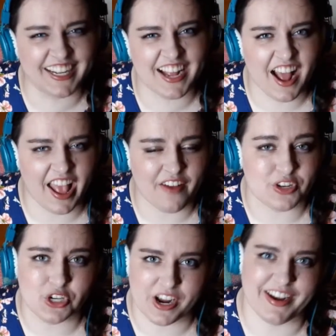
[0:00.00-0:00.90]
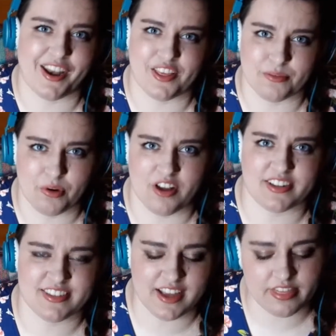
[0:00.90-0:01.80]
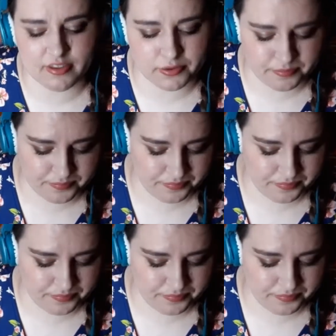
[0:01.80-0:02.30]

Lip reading: I haven't tried any of the products yet though.